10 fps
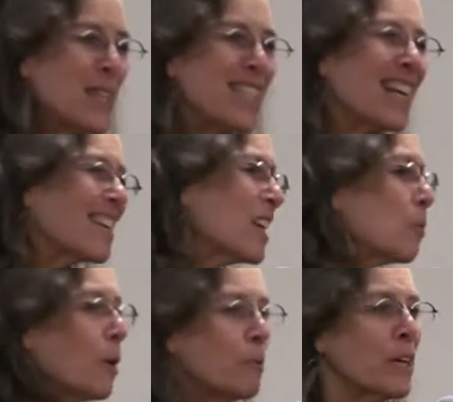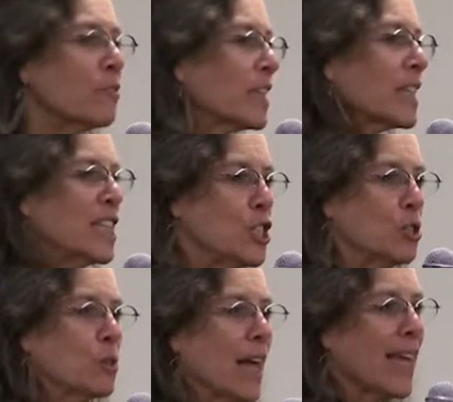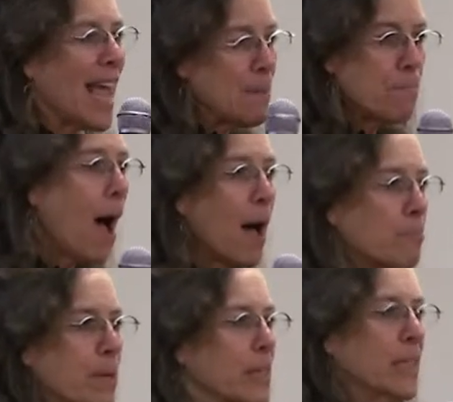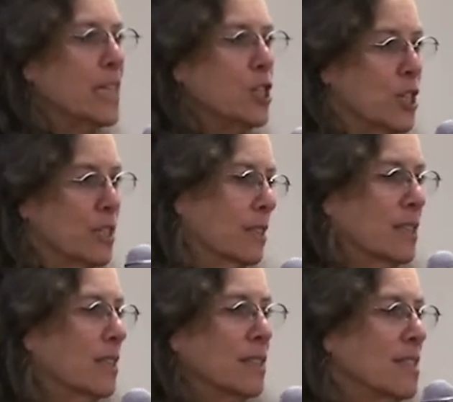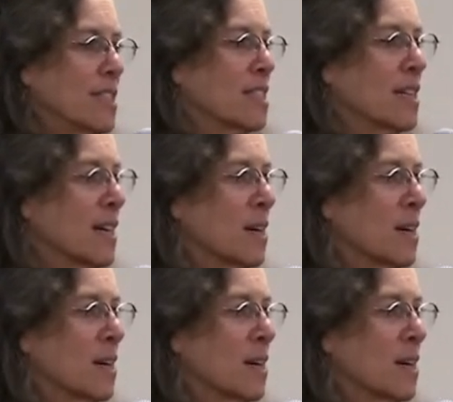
we said, You know what? We don't really do like a population because